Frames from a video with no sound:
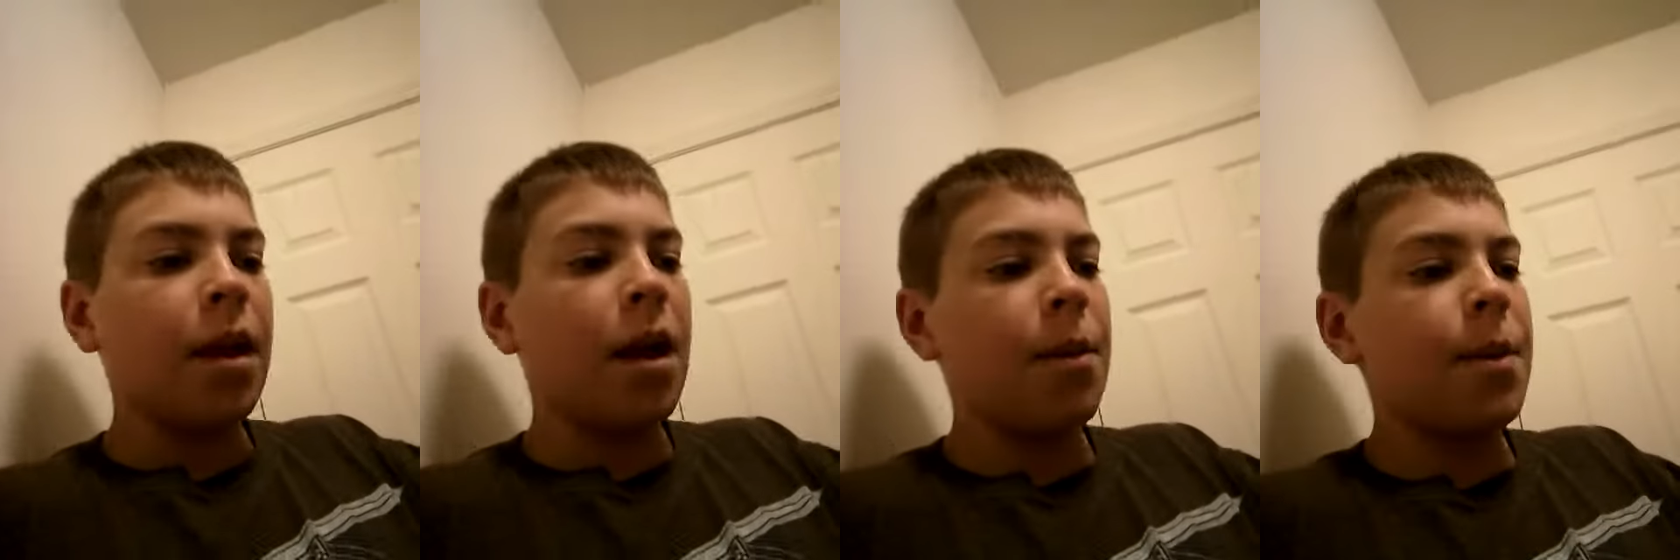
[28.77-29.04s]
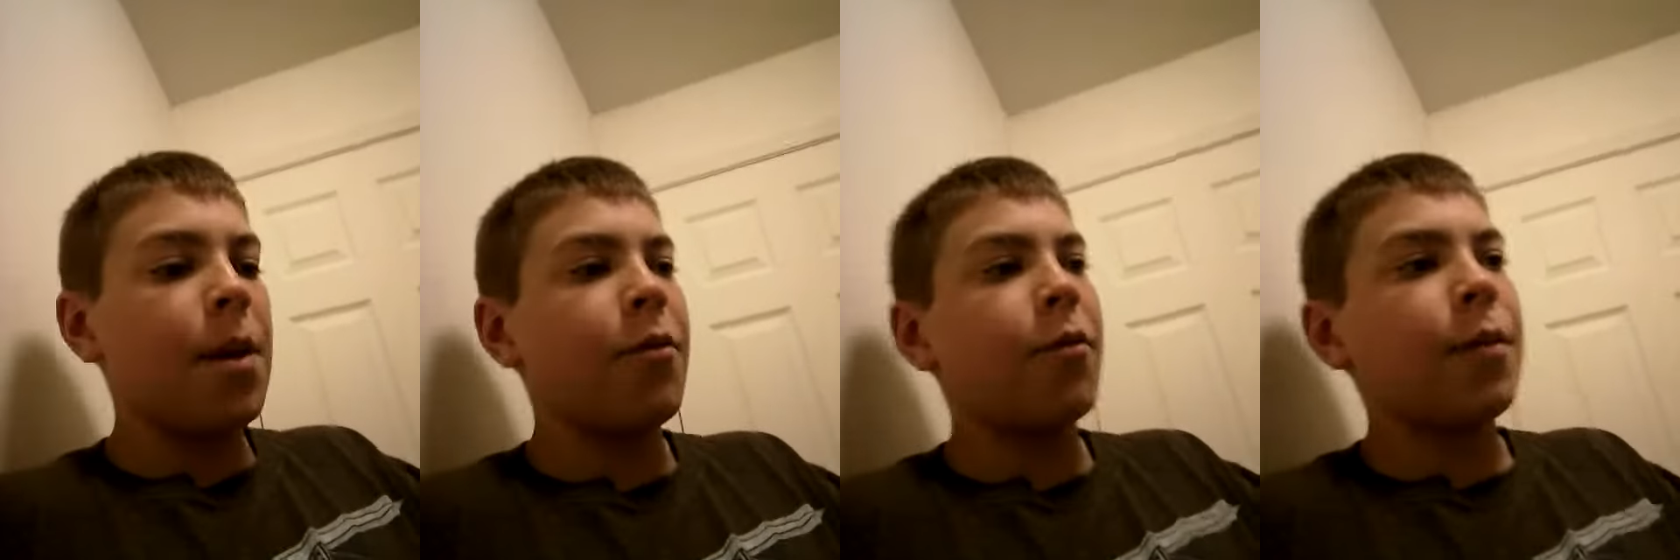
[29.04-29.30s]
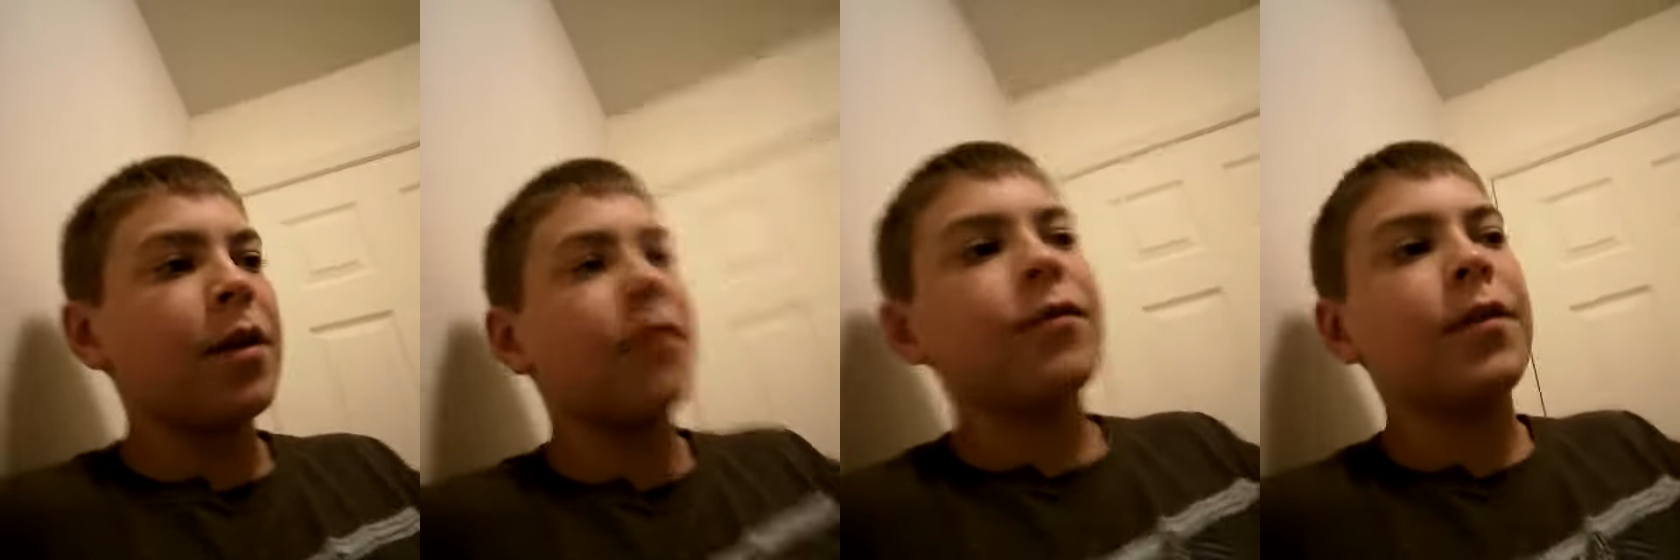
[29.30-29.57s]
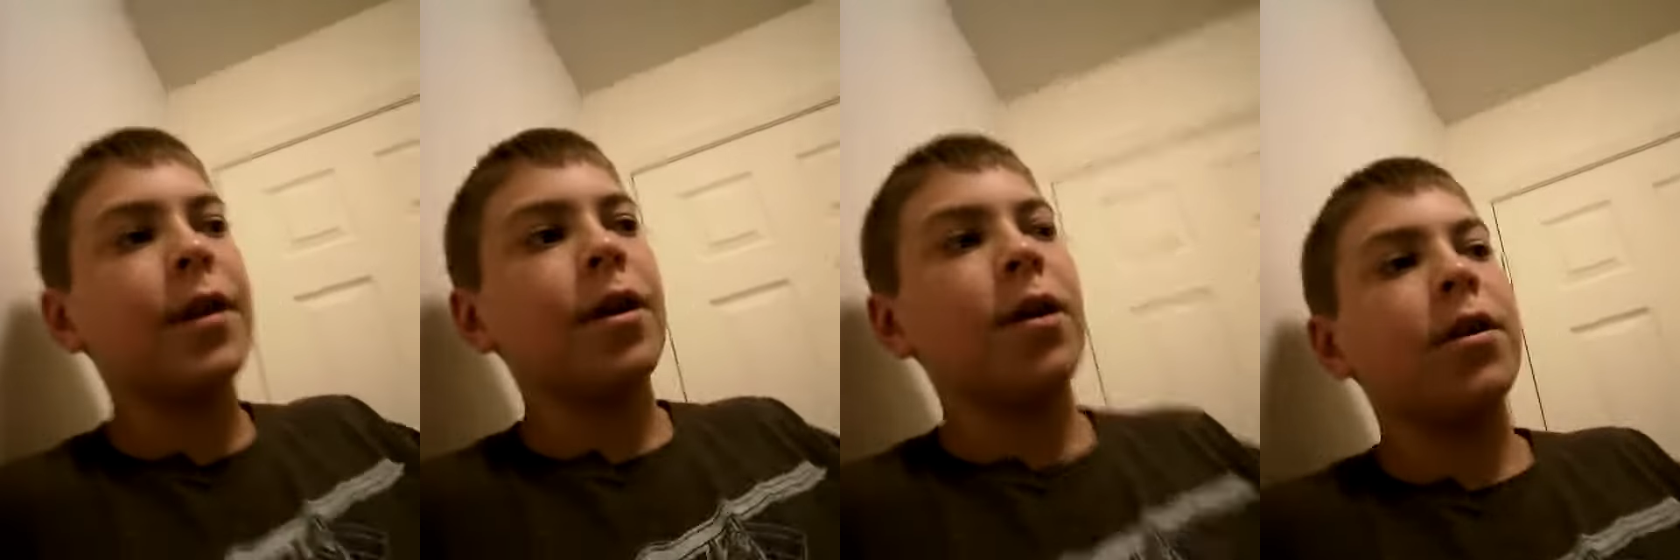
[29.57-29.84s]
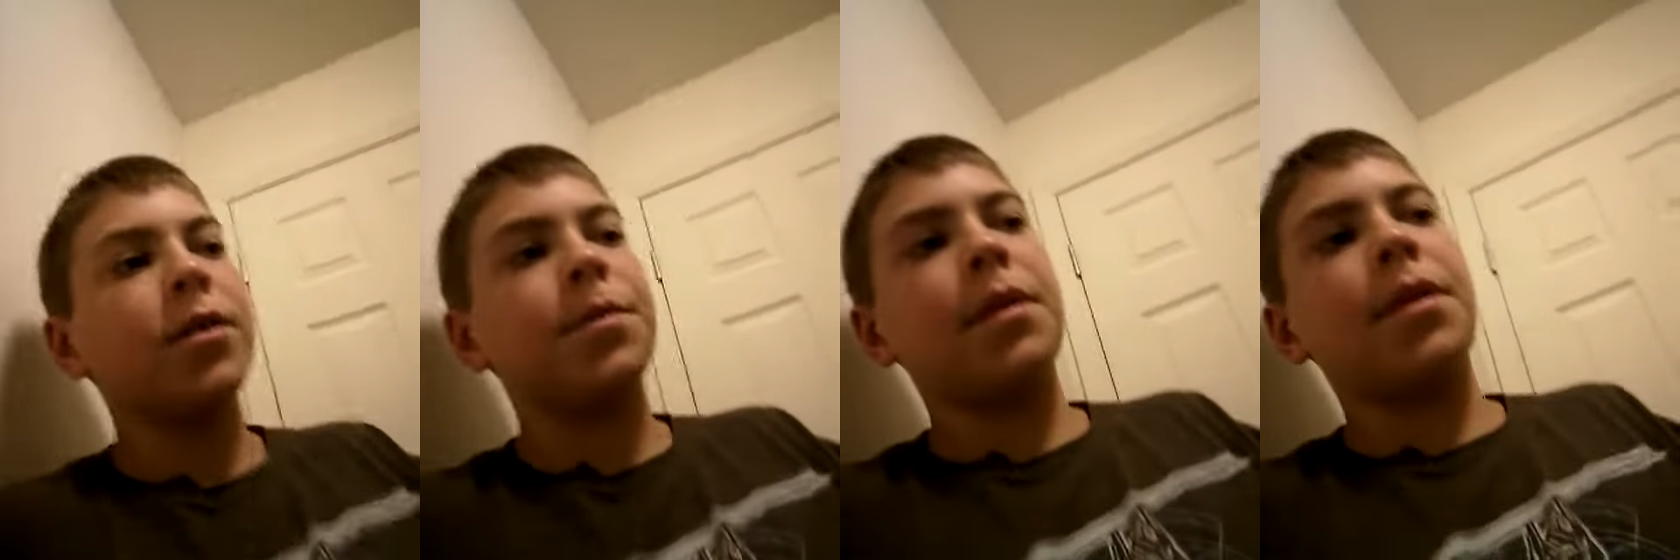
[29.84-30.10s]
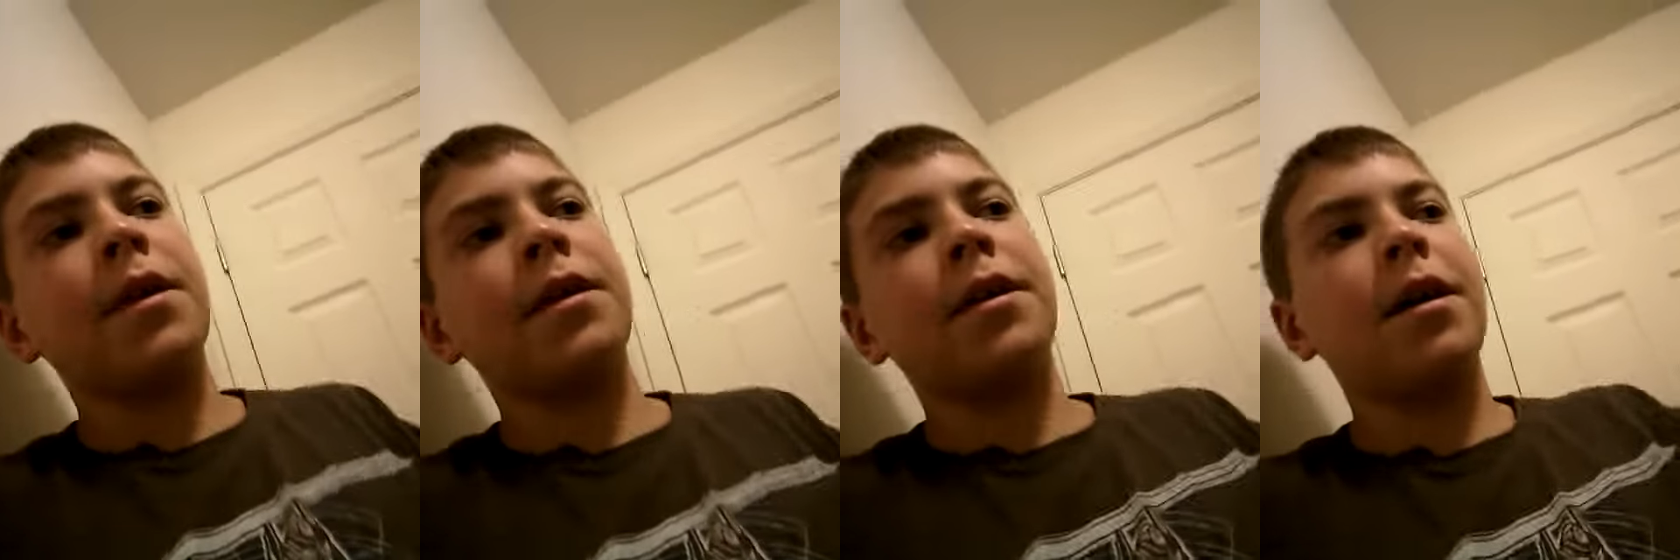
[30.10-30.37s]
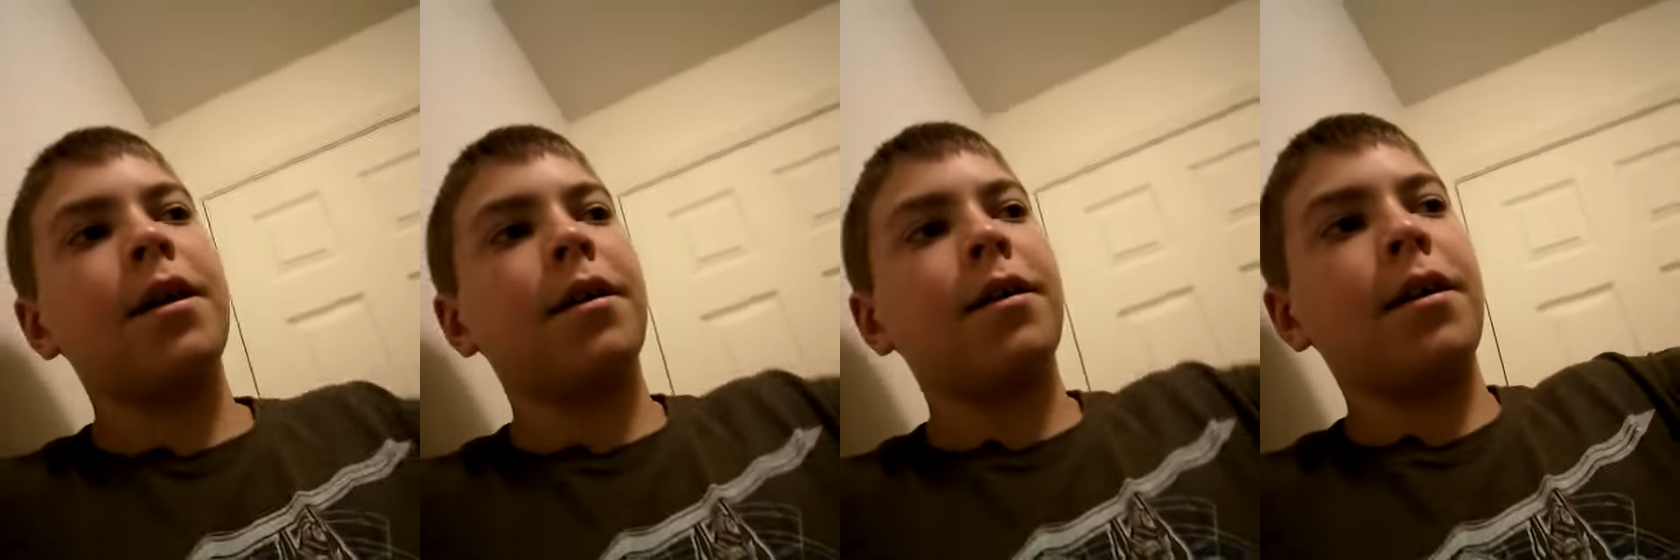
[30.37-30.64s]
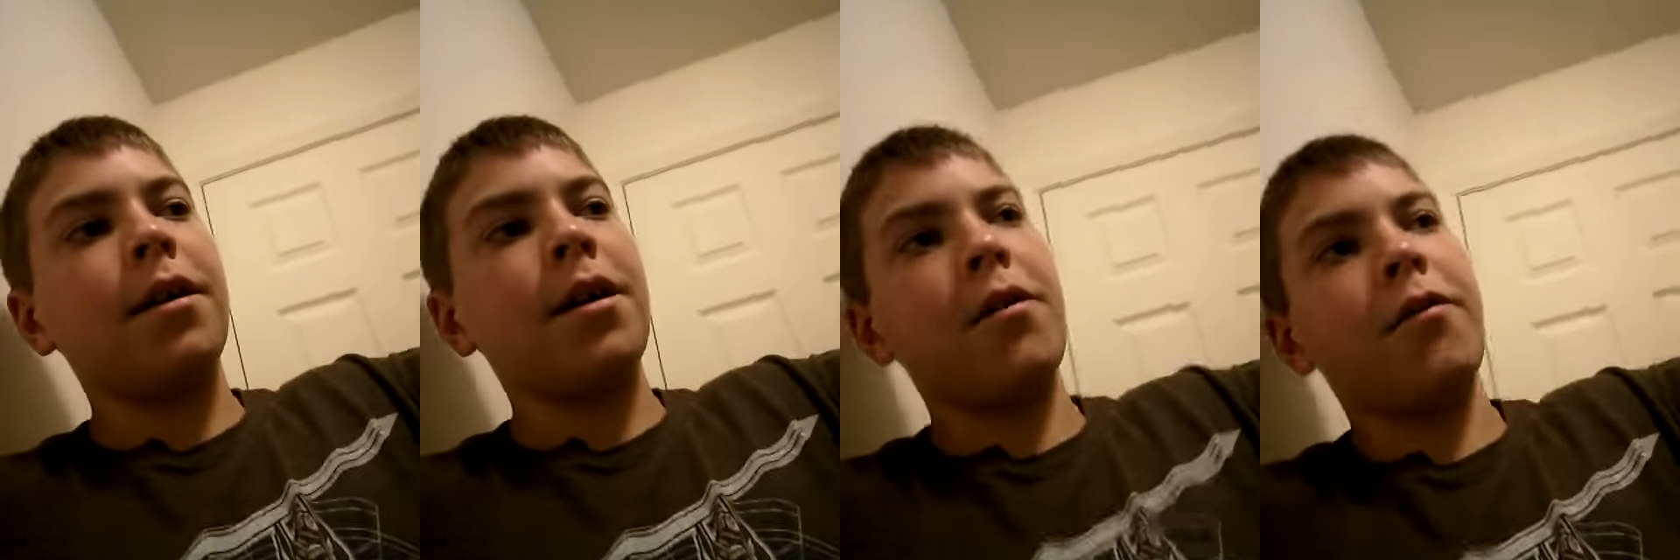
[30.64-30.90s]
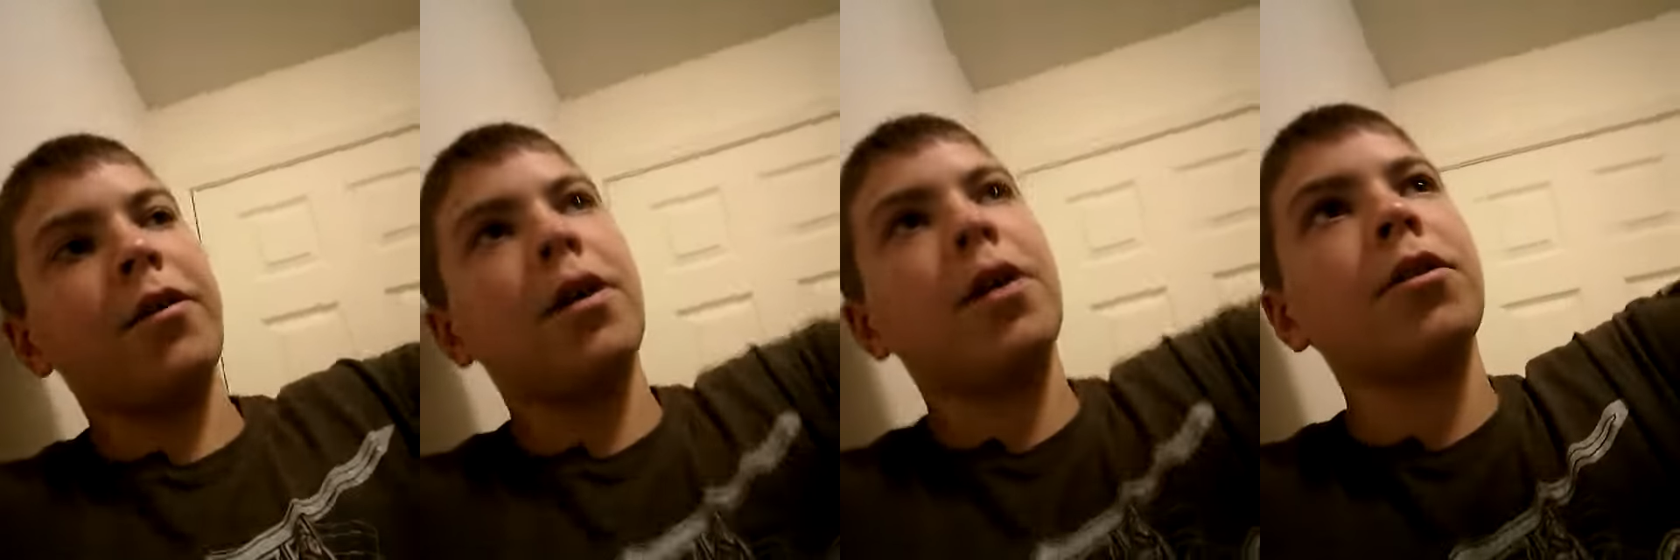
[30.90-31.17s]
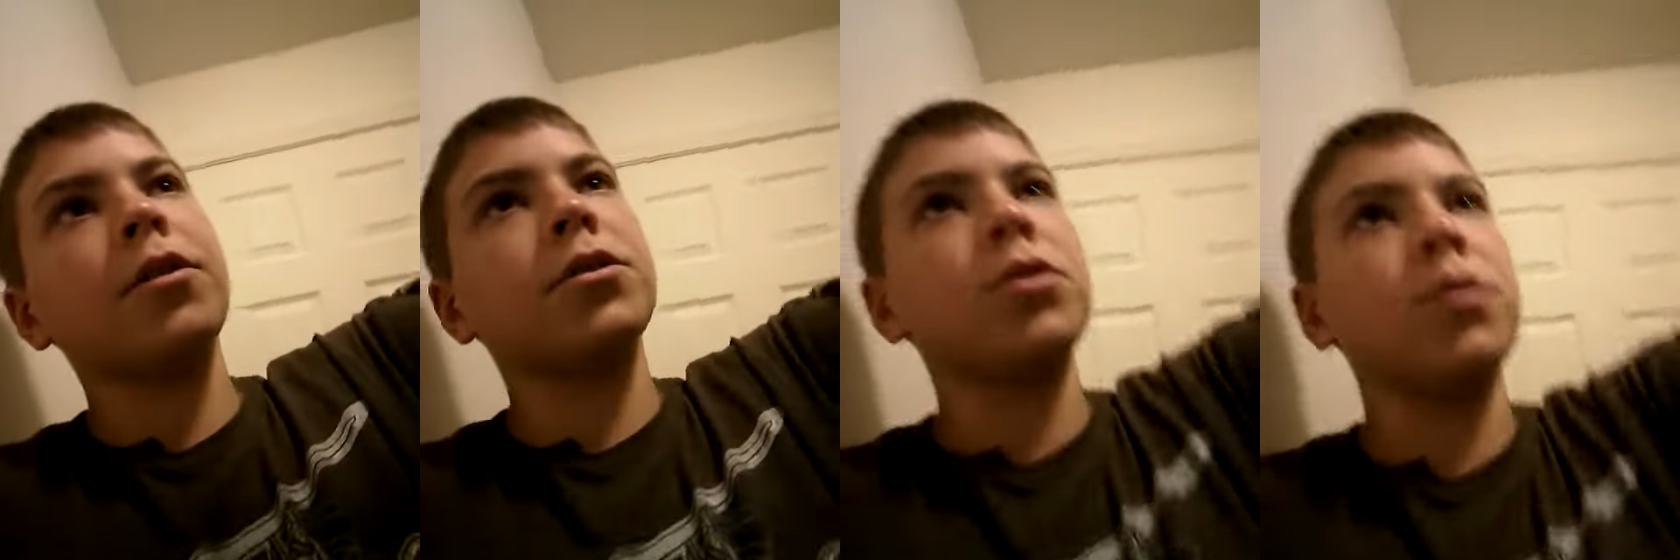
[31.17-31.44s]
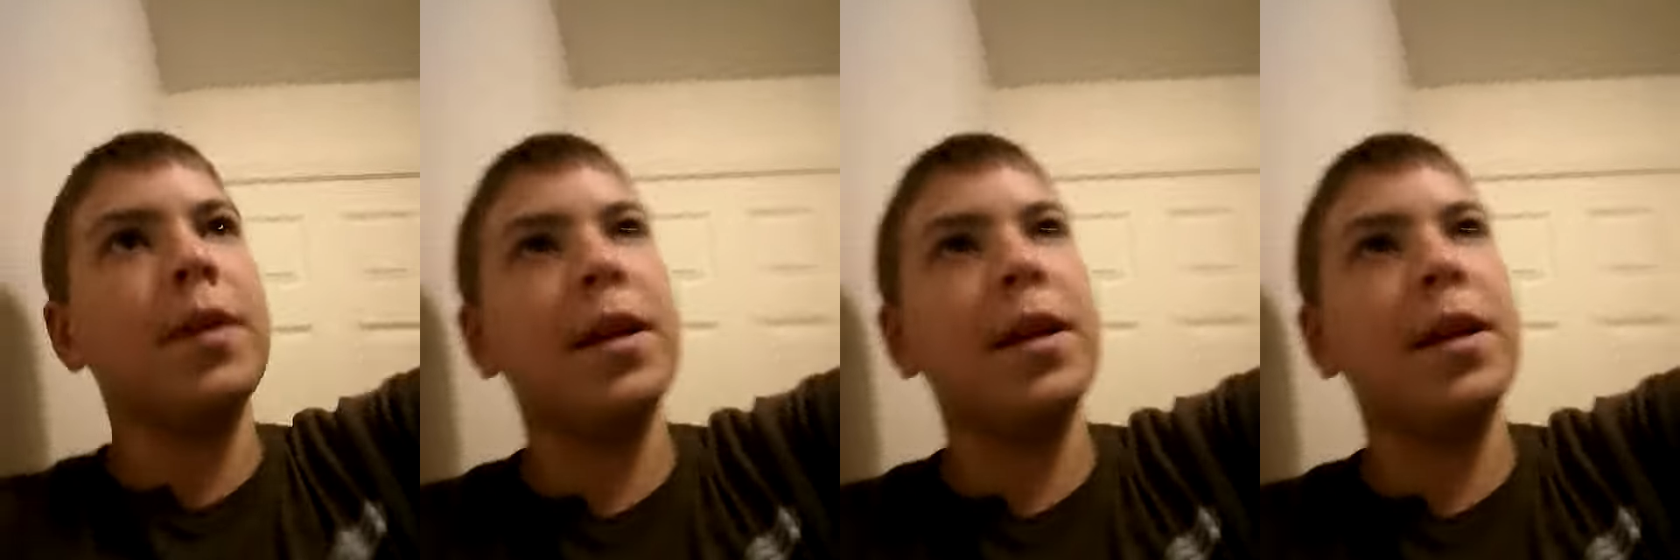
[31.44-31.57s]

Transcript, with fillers: I'll be able to make videos, but then uh, every other two